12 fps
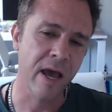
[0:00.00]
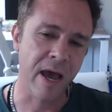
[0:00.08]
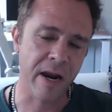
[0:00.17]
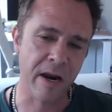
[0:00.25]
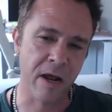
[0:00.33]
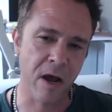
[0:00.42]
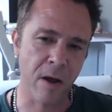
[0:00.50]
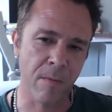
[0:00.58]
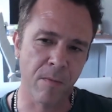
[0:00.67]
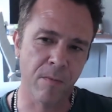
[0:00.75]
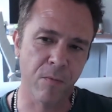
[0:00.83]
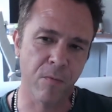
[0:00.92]
And
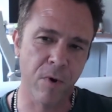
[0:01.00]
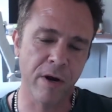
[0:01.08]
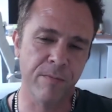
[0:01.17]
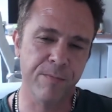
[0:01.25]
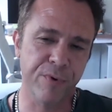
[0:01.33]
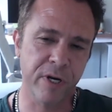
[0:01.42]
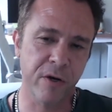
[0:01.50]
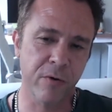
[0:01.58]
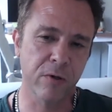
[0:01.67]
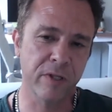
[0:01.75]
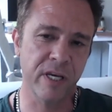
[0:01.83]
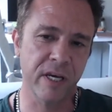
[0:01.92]
one pretty cool